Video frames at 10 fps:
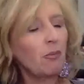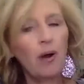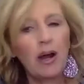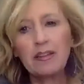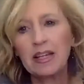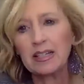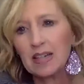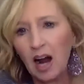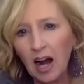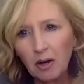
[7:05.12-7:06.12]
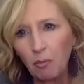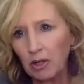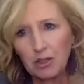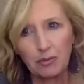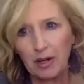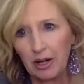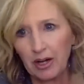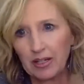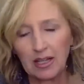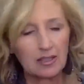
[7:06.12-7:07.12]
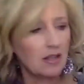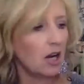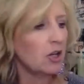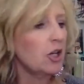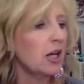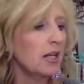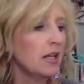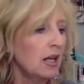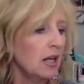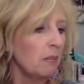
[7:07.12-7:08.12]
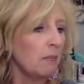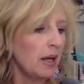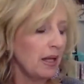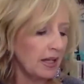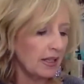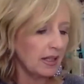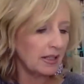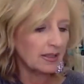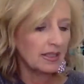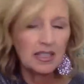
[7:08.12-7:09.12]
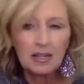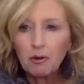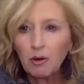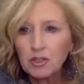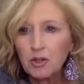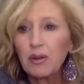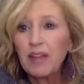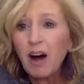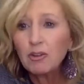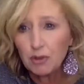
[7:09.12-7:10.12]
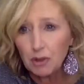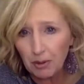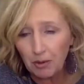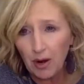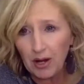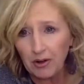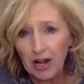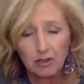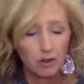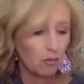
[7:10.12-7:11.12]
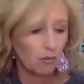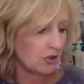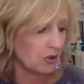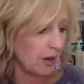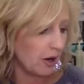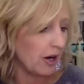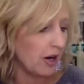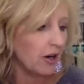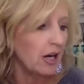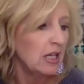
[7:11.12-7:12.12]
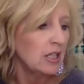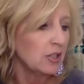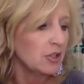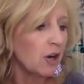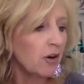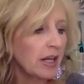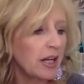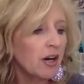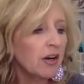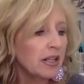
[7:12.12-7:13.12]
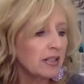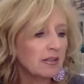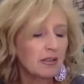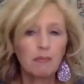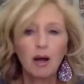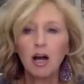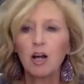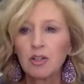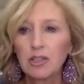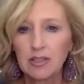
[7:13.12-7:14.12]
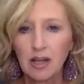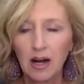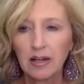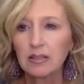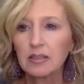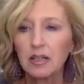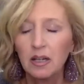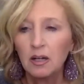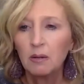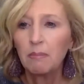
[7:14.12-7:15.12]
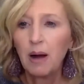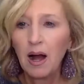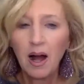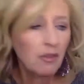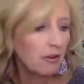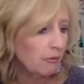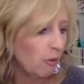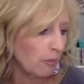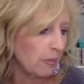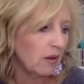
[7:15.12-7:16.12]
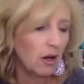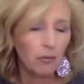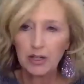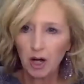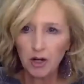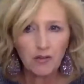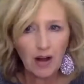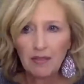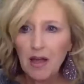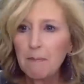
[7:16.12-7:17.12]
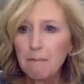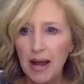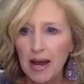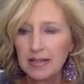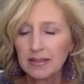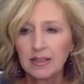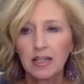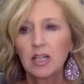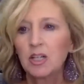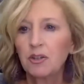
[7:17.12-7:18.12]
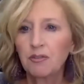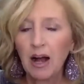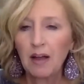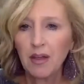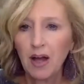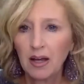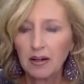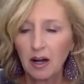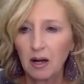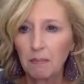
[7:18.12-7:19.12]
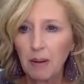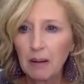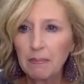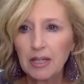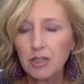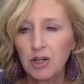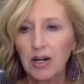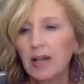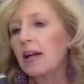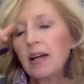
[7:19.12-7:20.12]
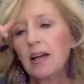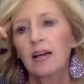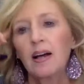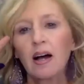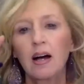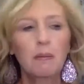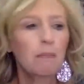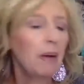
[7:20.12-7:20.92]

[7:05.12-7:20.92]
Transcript: away the entire moisture barrier because that's not good, but it's a deep cleanser without stripping away your natural moisture barrier. So here is some other science behind the formula. We know you've got that base, you've got that biometric, was